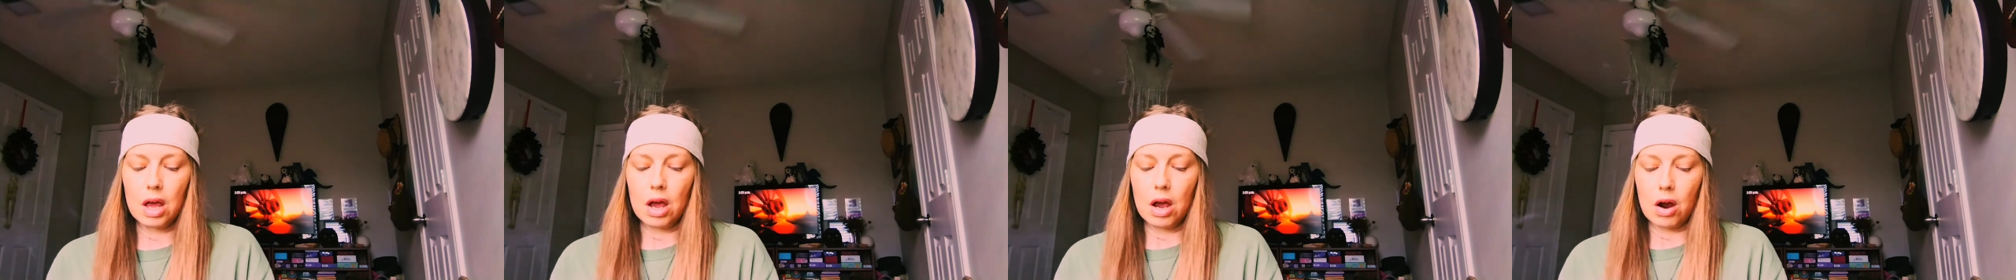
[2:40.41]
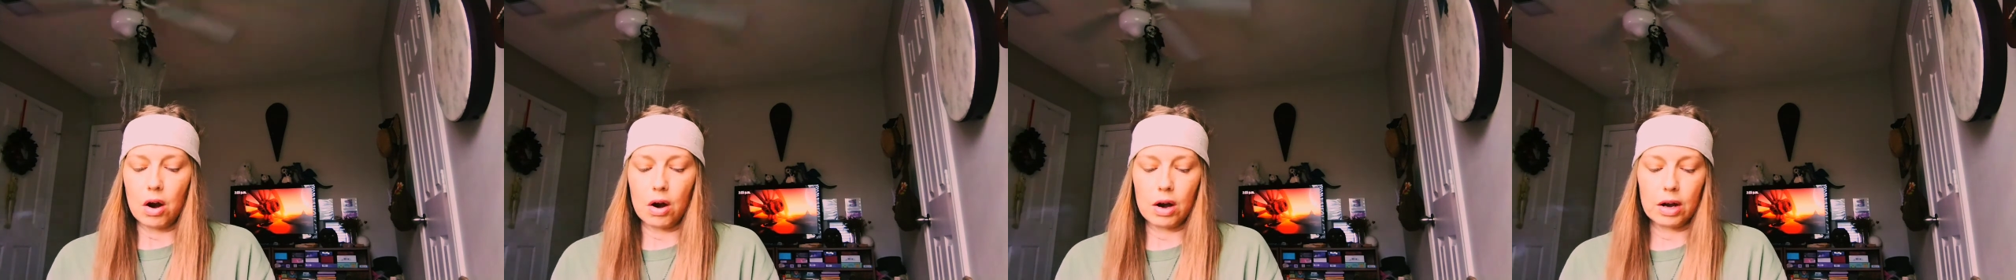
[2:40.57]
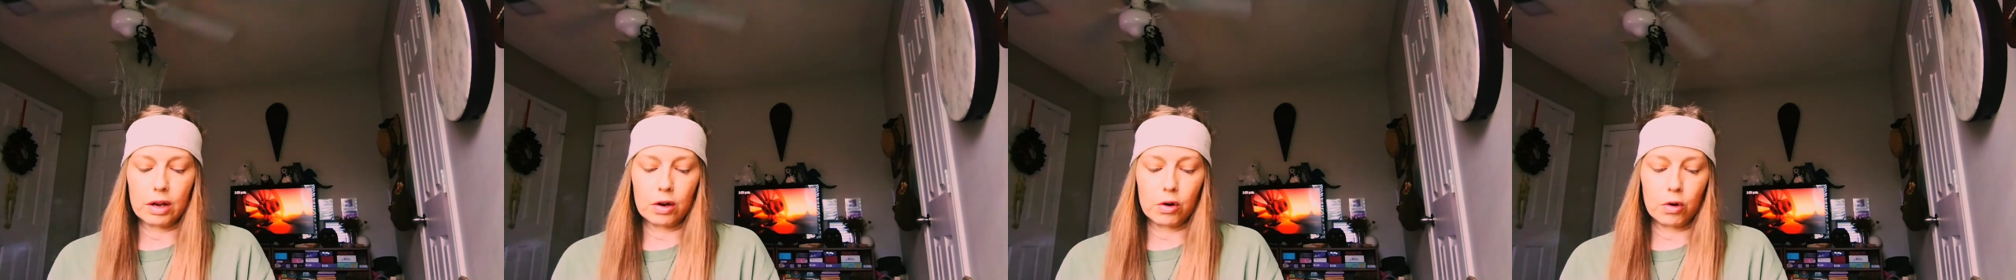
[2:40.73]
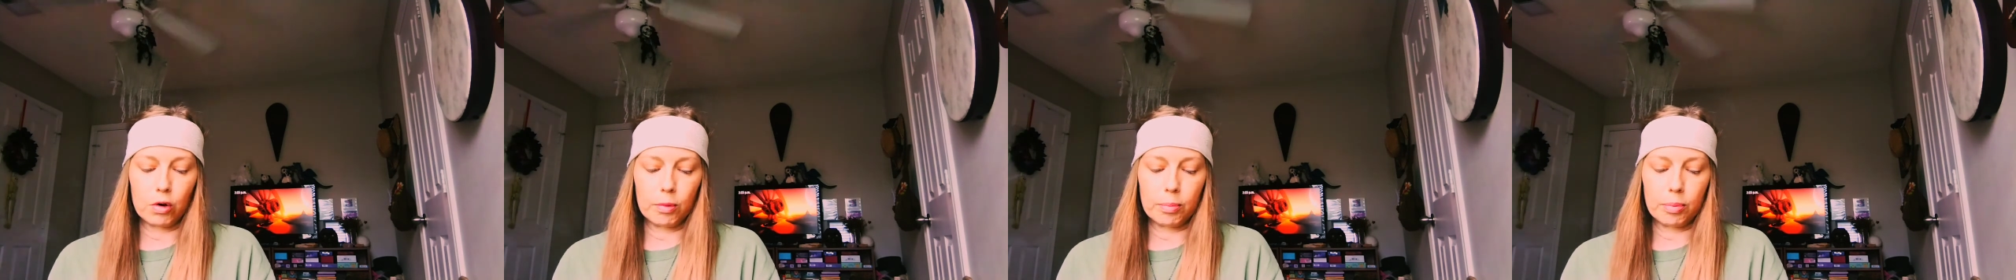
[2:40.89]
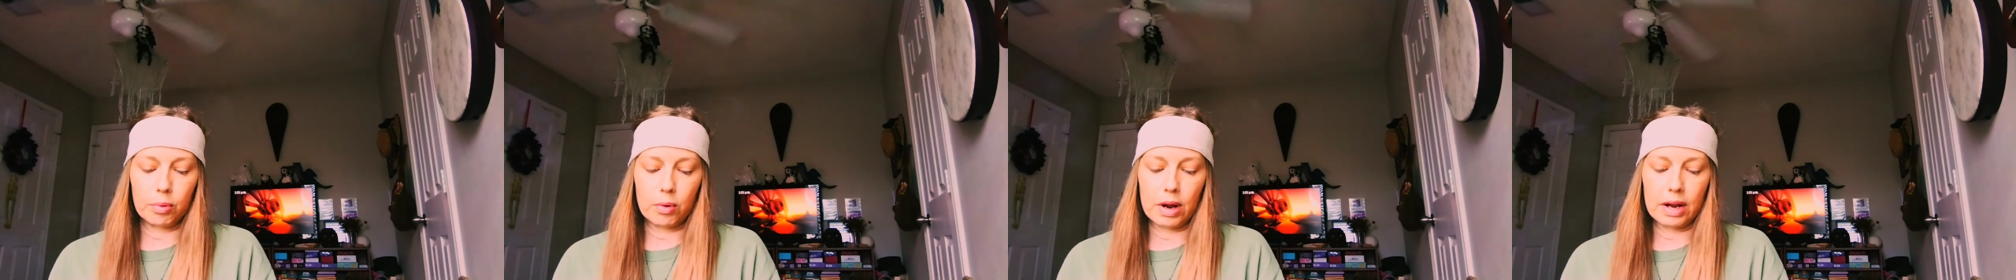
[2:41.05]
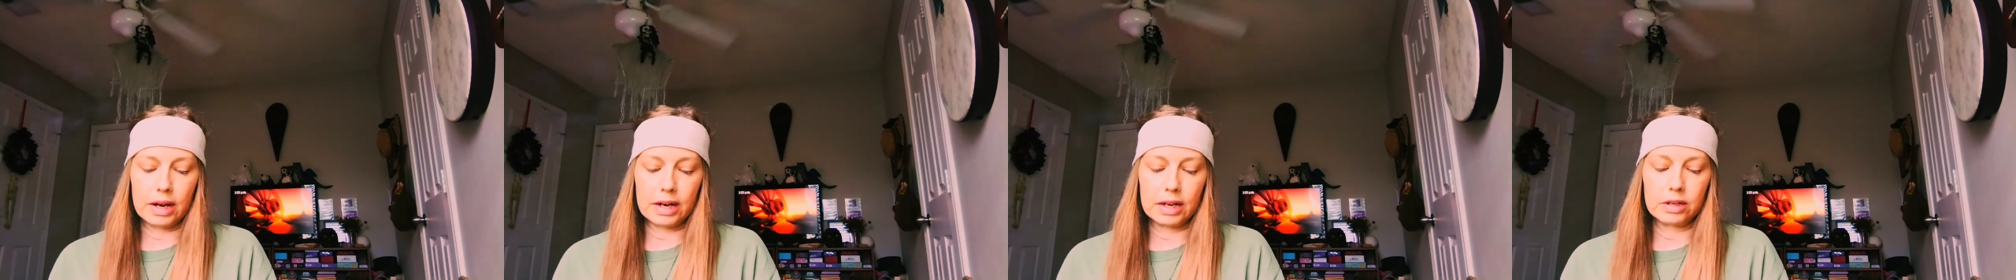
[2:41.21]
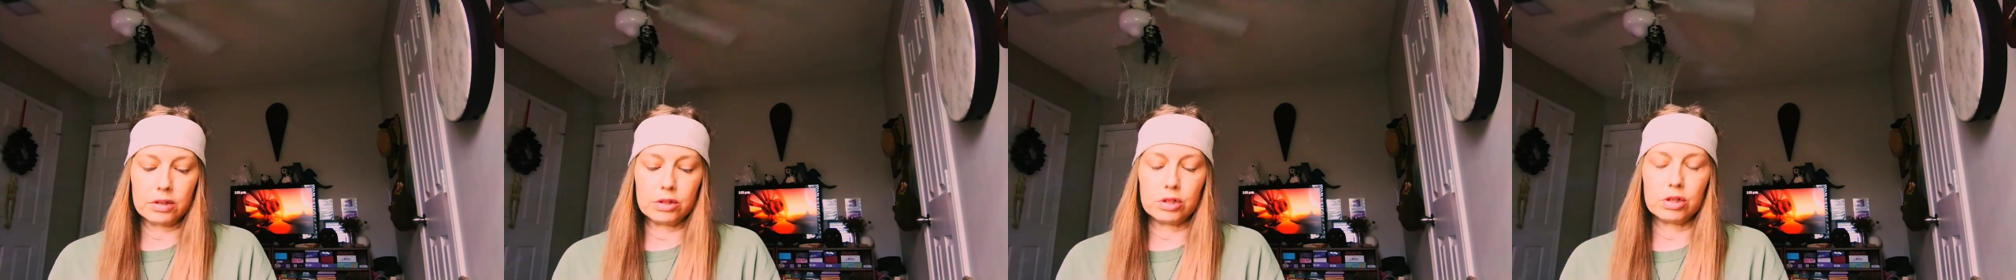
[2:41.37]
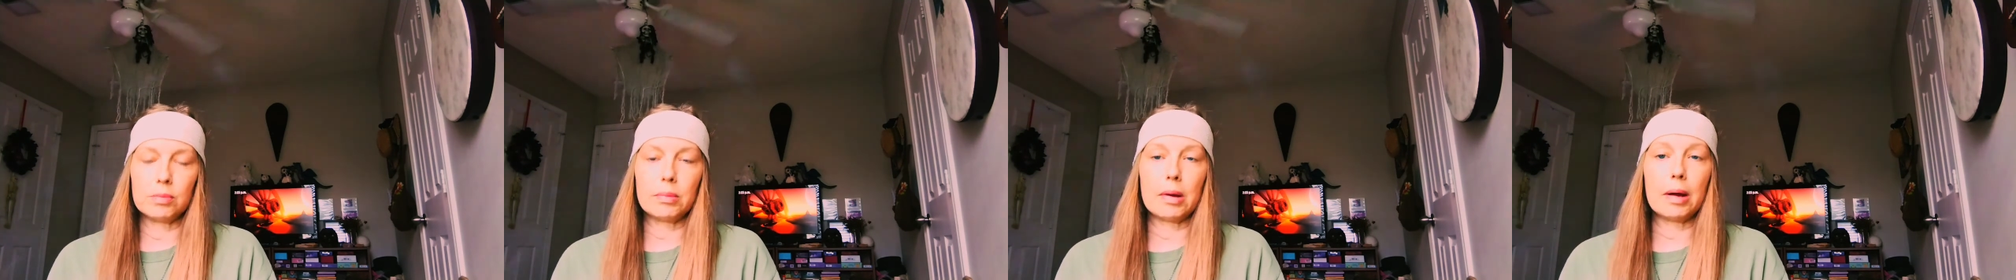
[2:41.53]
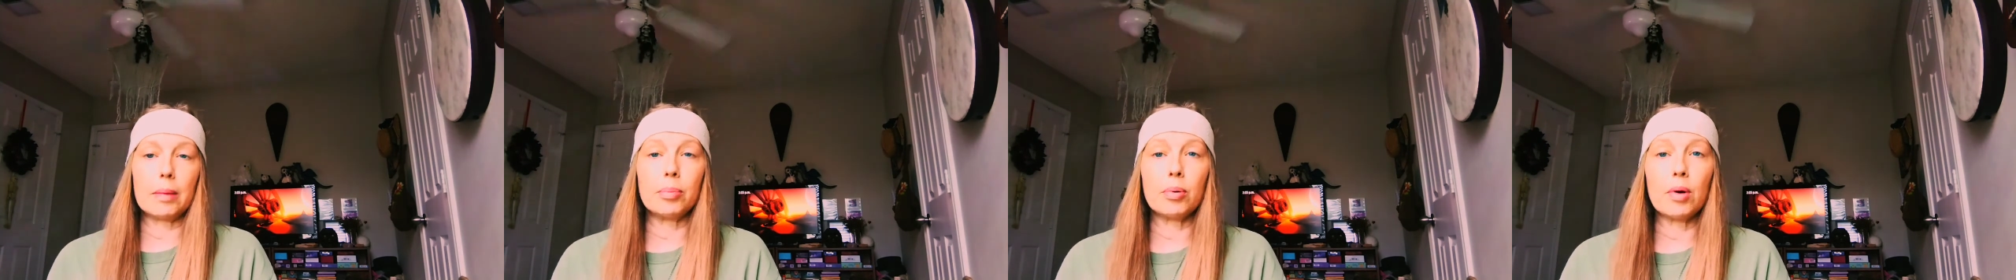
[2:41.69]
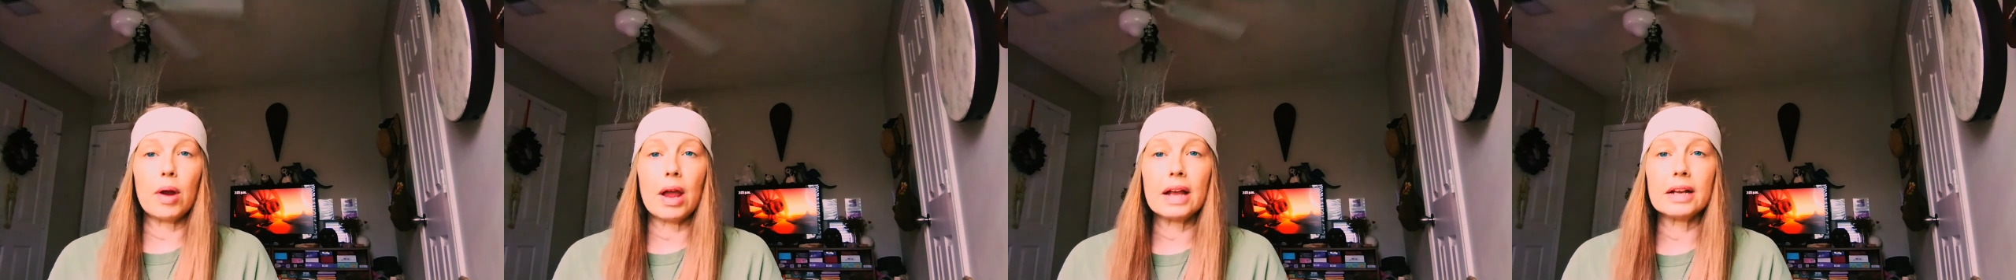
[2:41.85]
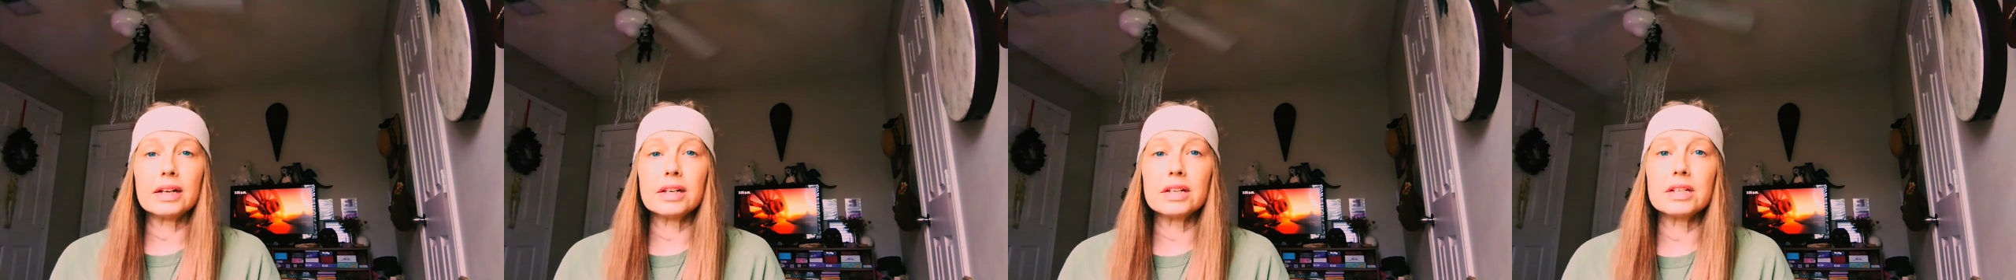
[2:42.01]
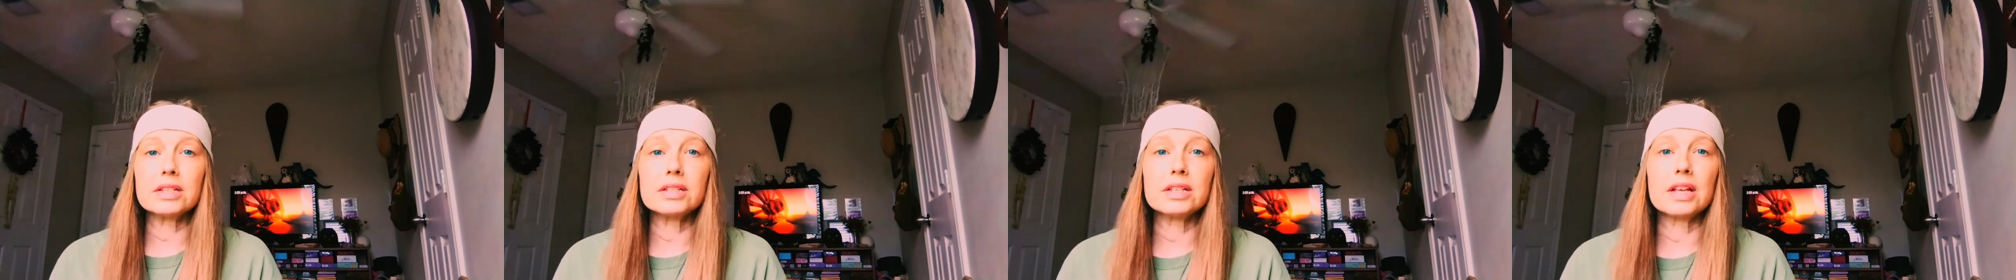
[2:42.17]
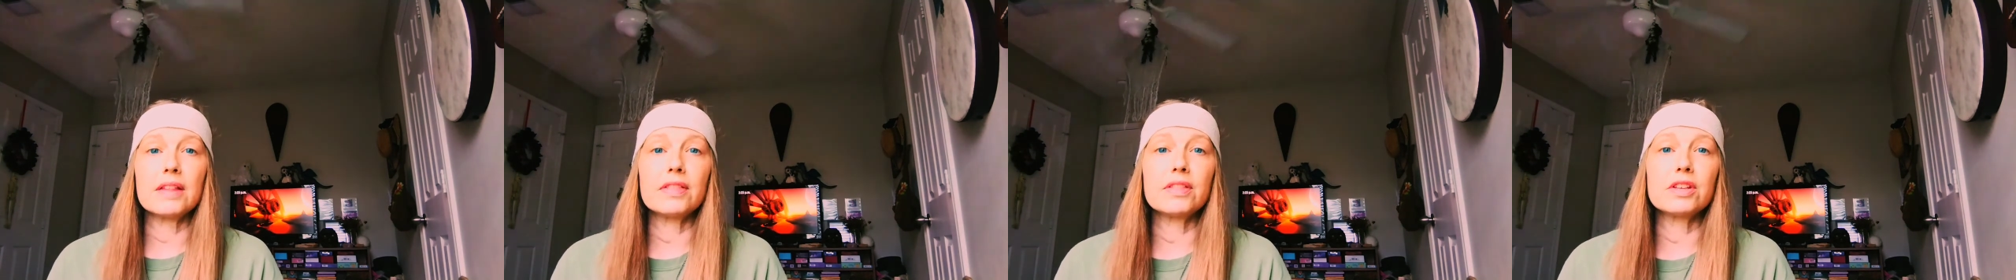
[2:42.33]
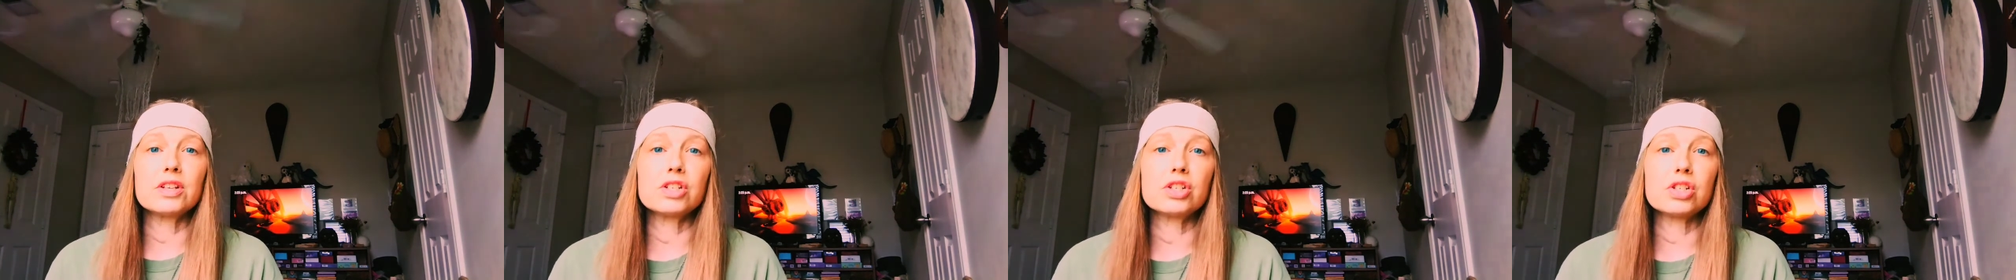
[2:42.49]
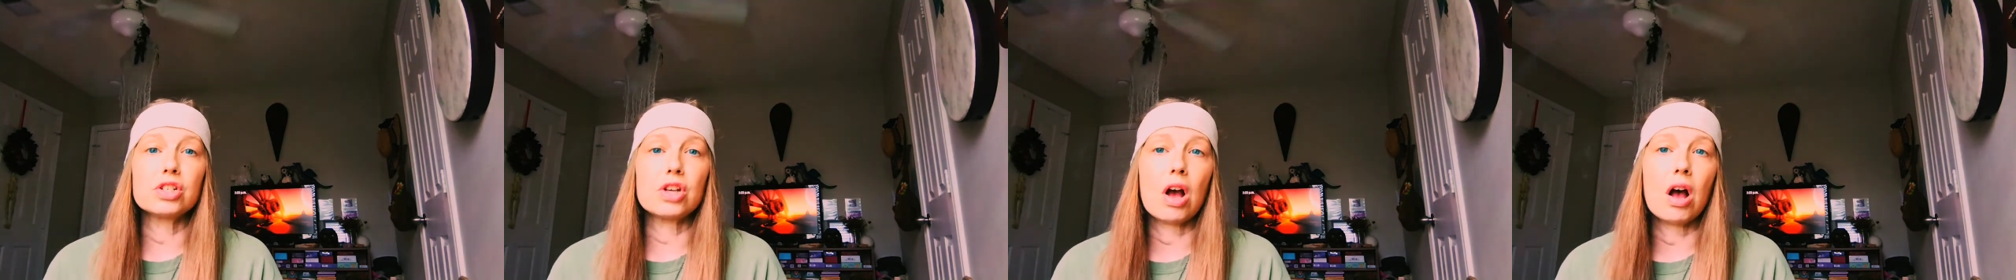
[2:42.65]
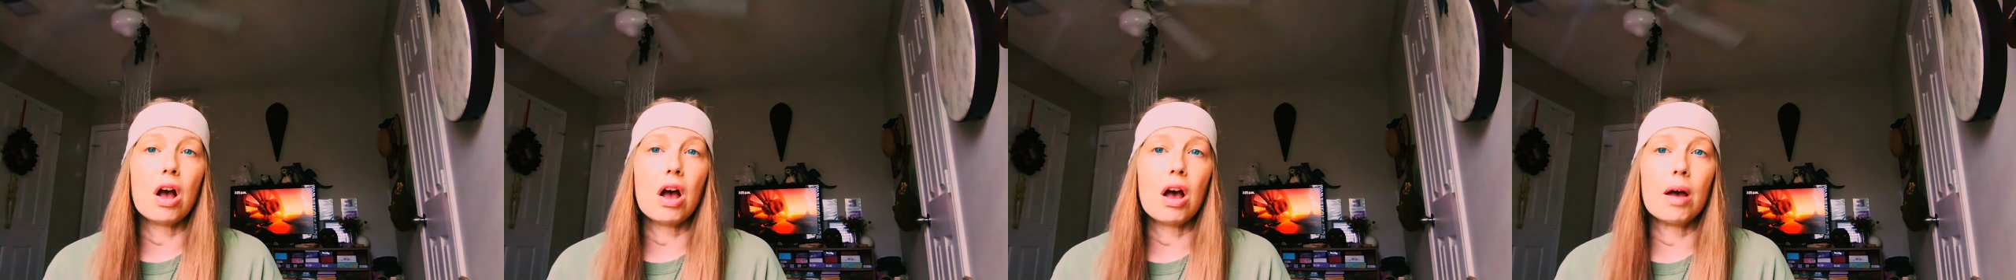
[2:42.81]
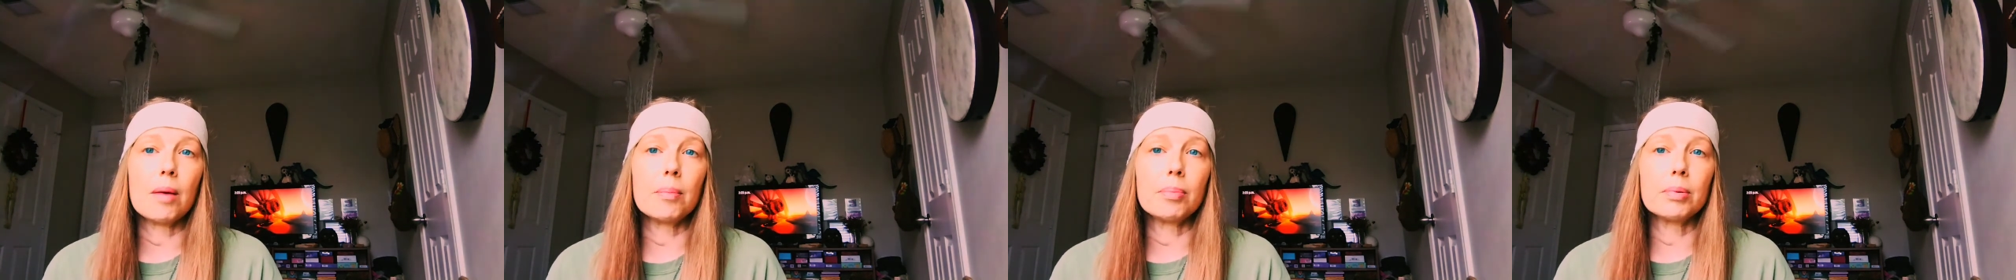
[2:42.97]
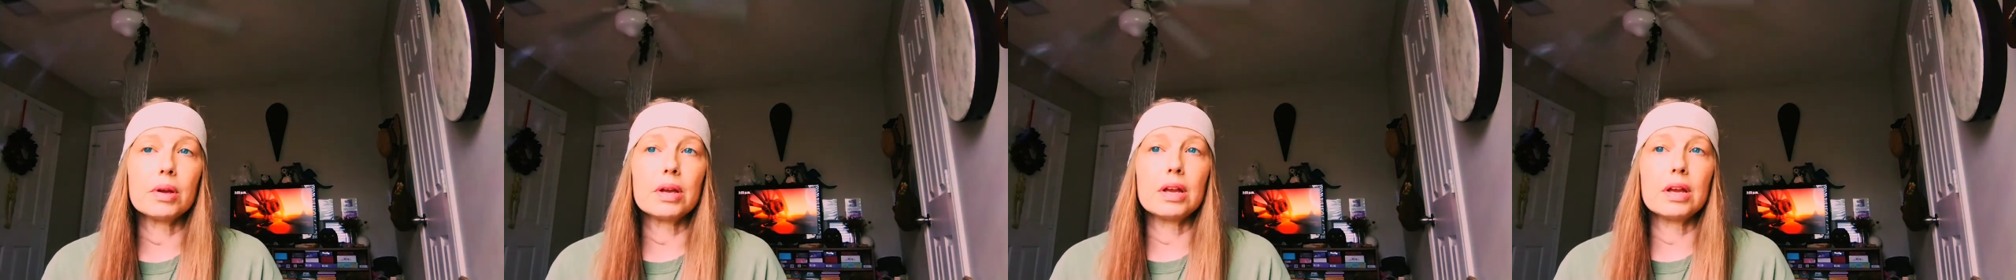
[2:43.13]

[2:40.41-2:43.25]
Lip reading: or incorporate into my practice in the shop